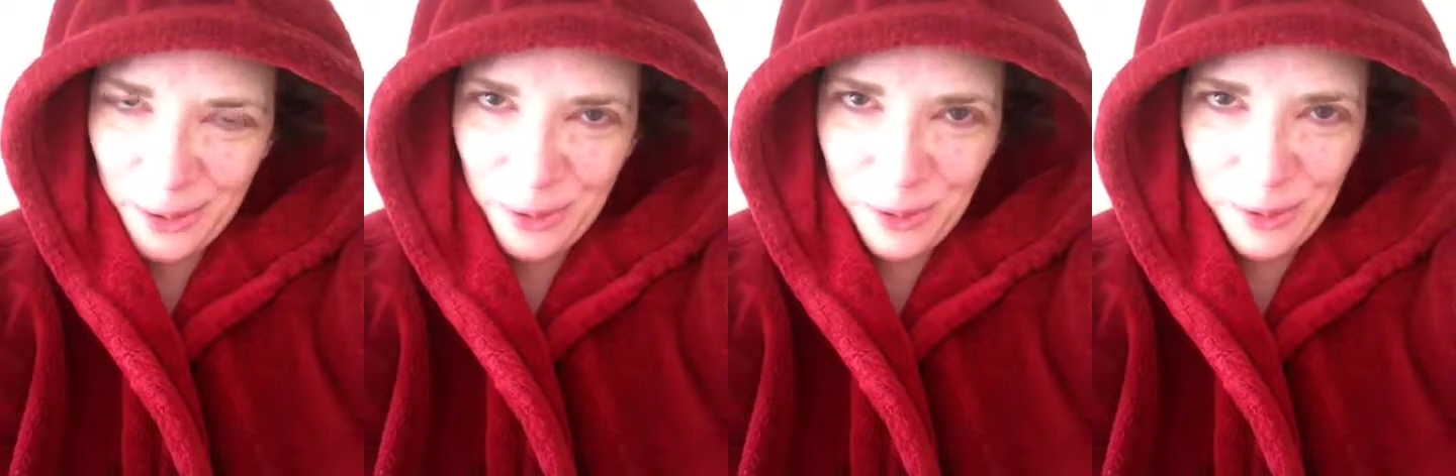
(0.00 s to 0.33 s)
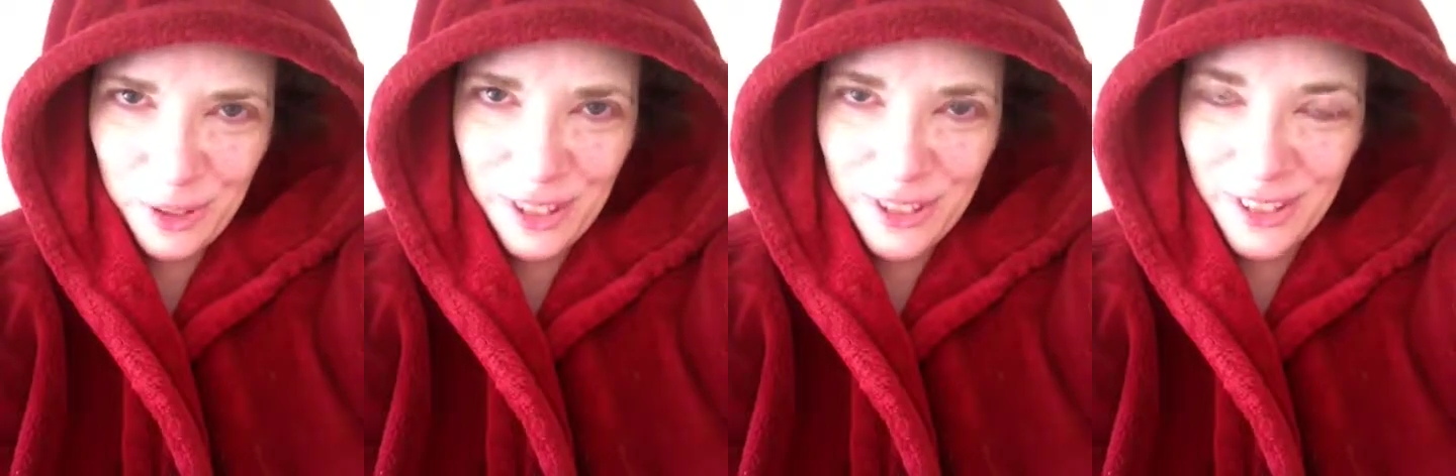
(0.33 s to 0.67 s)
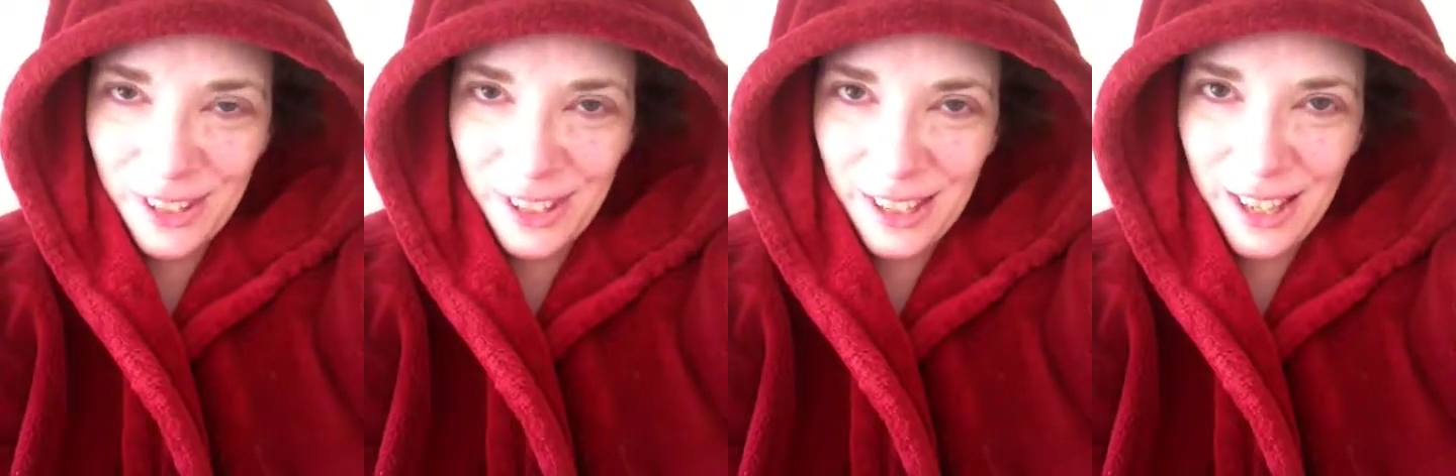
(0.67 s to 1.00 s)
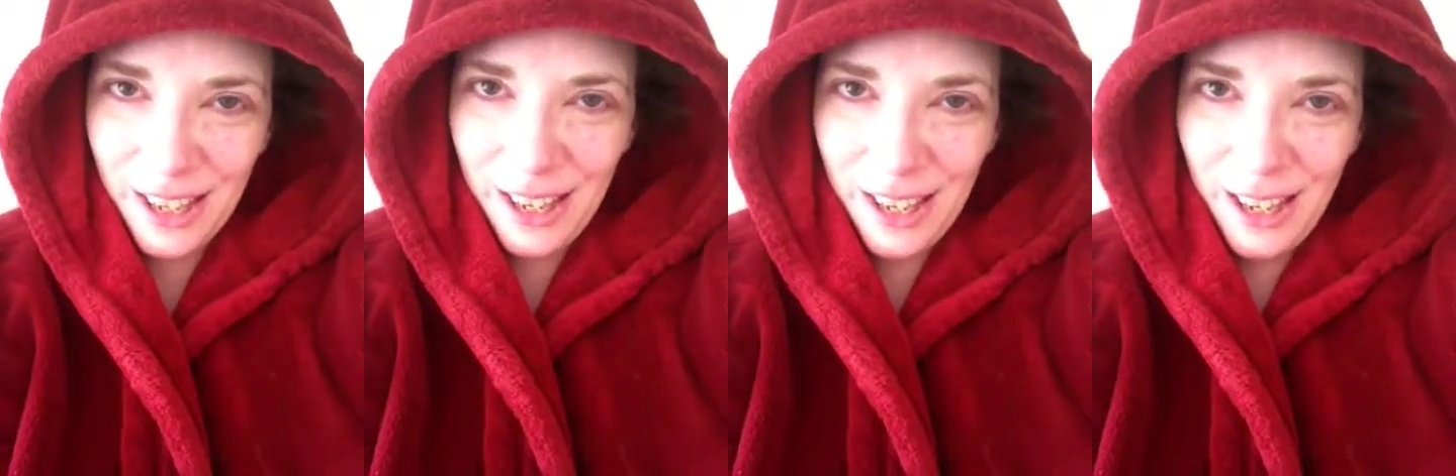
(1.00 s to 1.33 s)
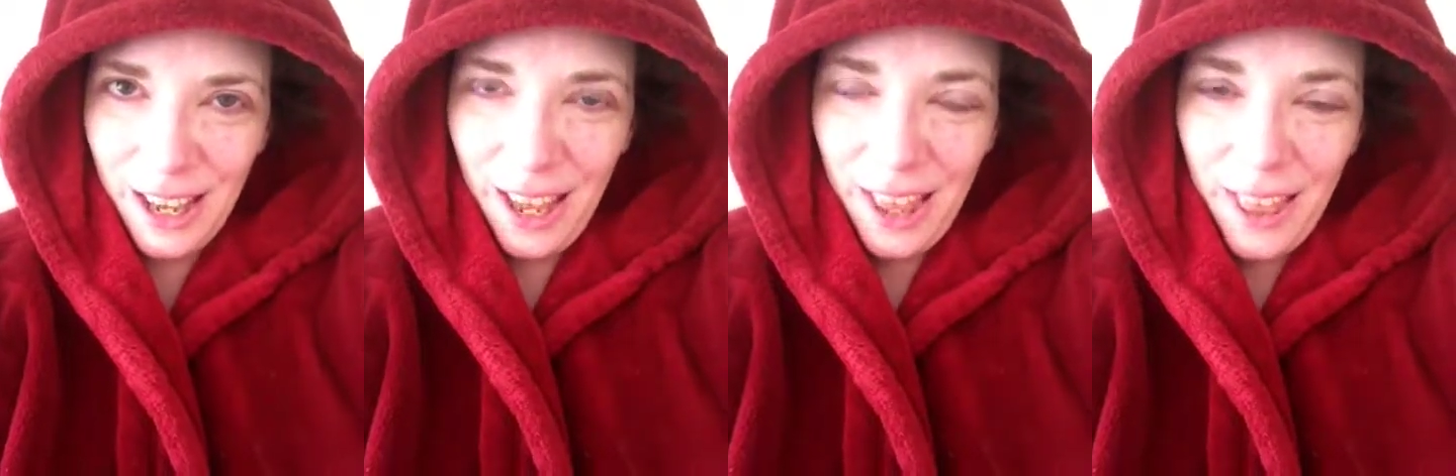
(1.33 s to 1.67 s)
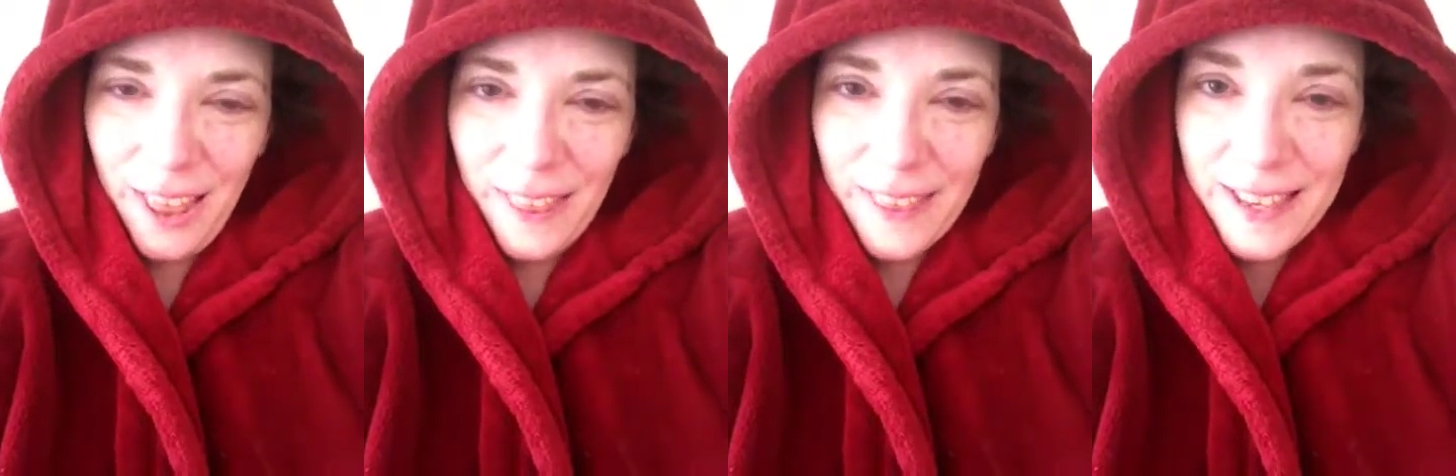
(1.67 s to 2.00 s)
We see
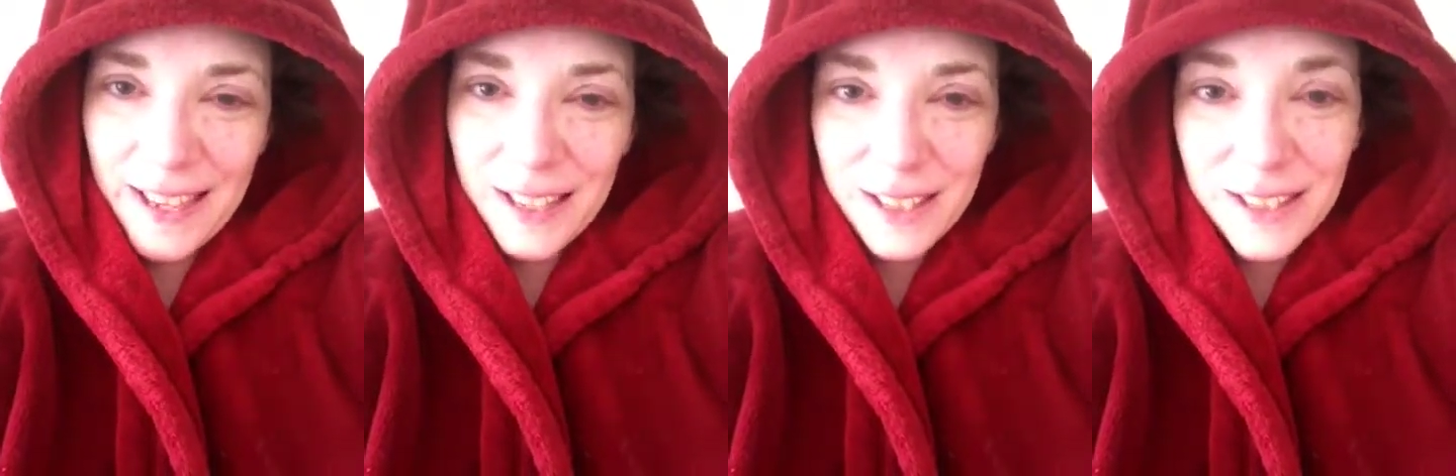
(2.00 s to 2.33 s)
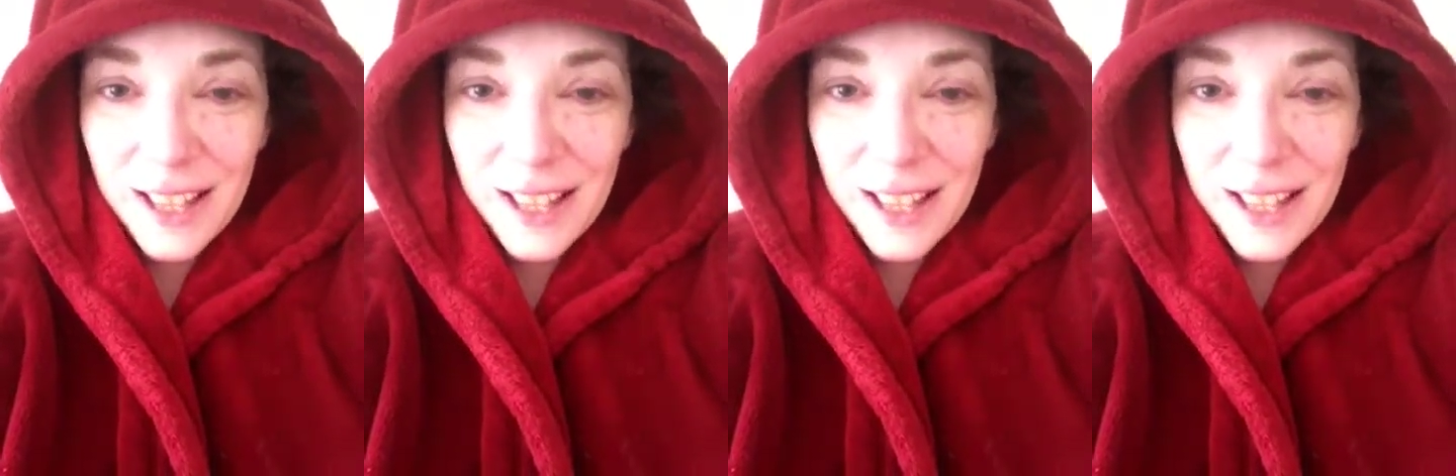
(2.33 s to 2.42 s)
things